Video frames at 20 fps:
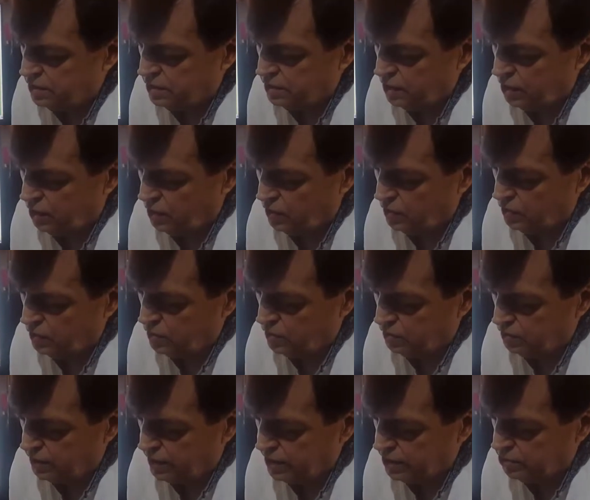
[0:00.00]
low
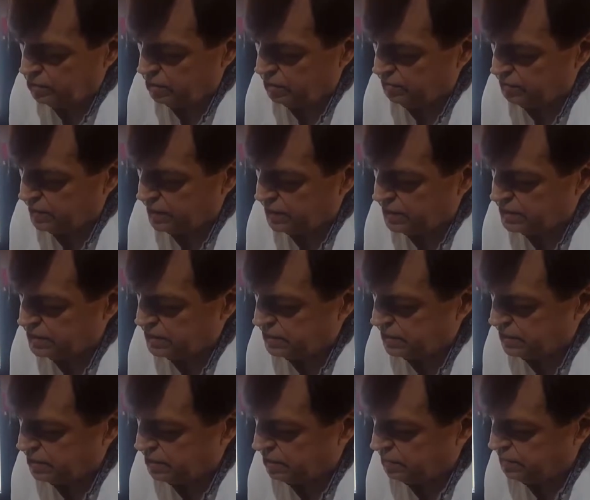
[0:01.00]
microamperes and
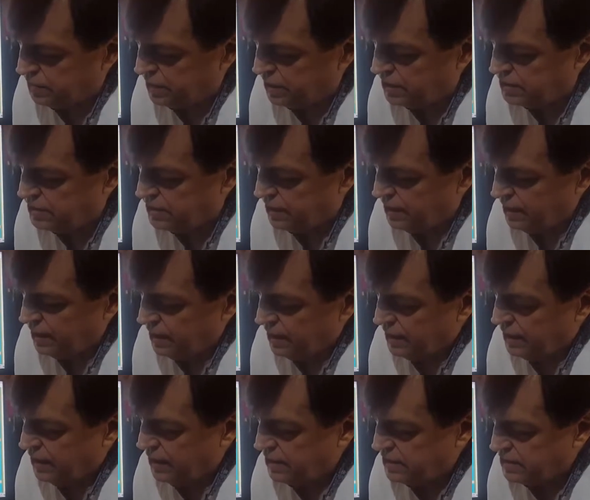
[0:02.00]
nanoamperes,
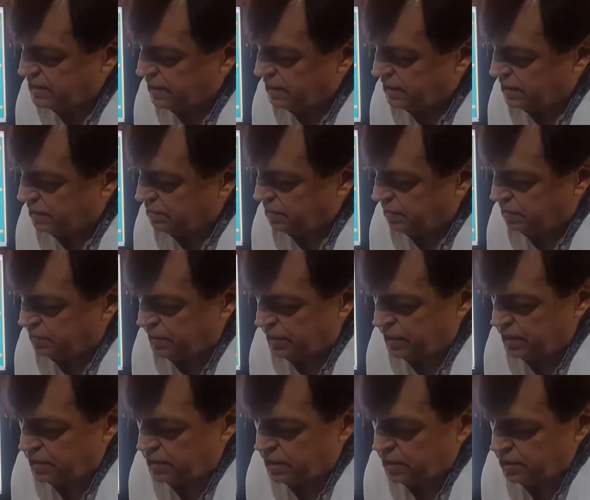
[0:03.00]
has the
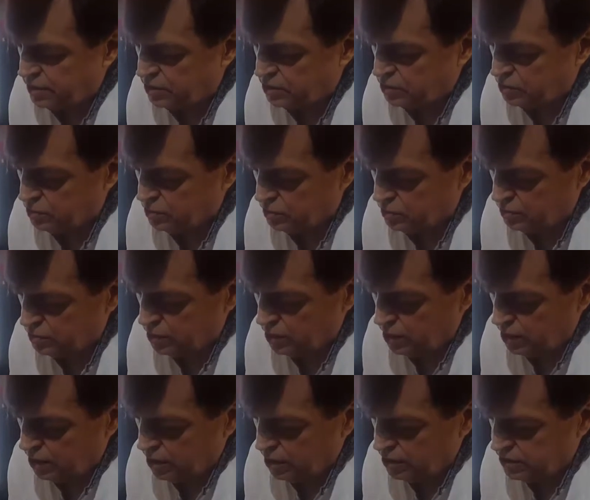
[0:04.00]
capability to
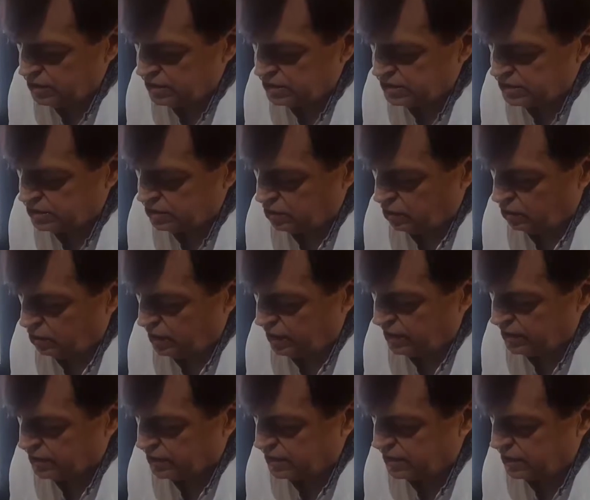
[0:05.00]
destroy
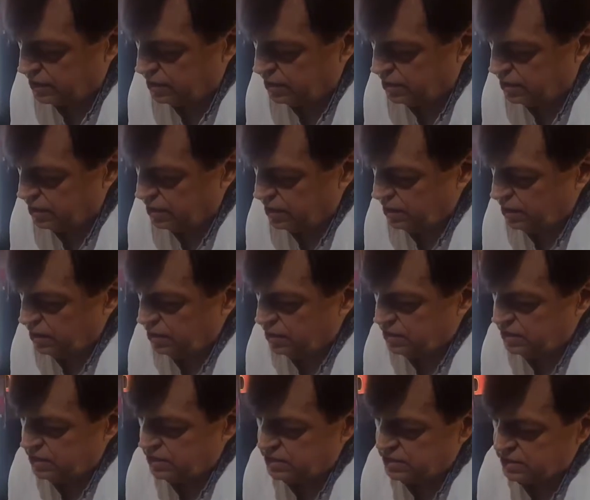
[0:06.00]
and kill
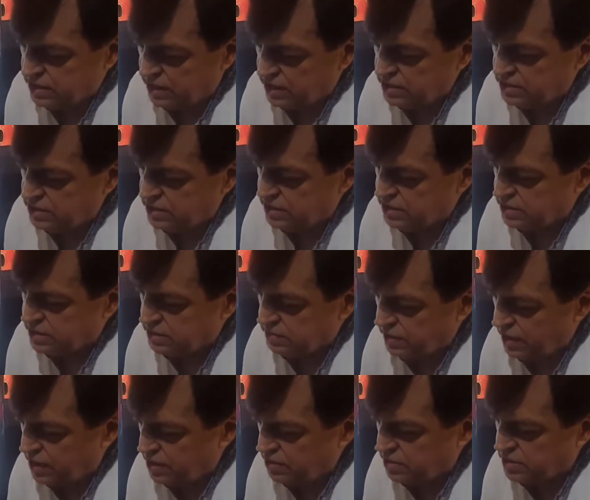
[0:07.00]
these cancers,
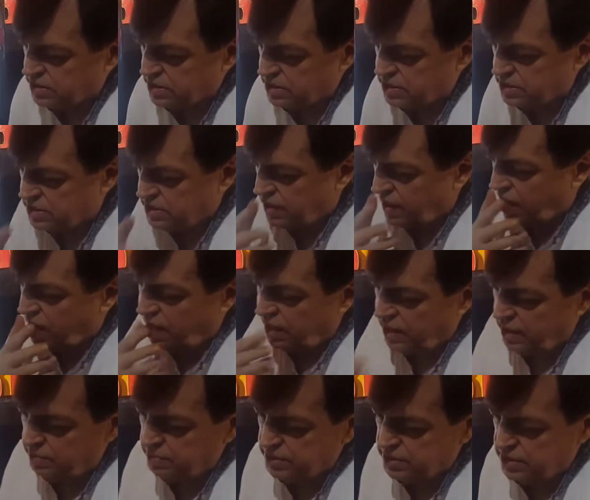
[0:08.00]
viruses,
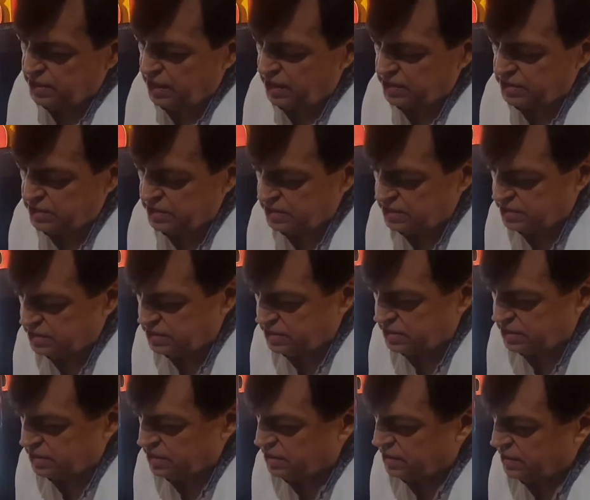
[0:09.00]
hepatitis,
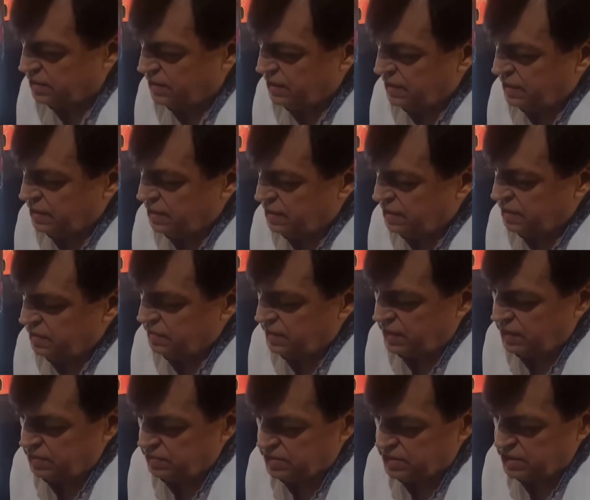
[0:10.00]

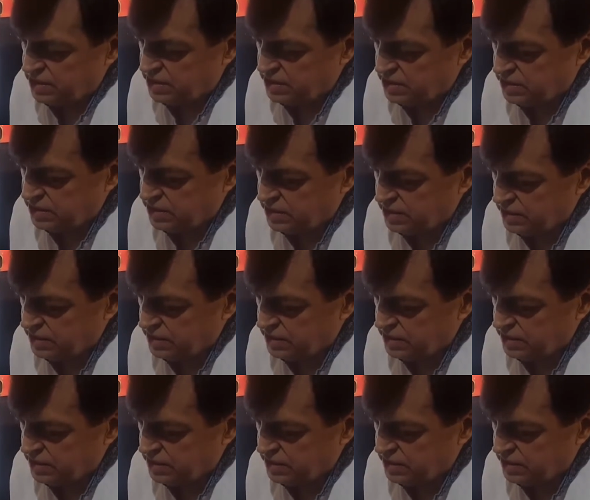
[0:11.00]
viruses,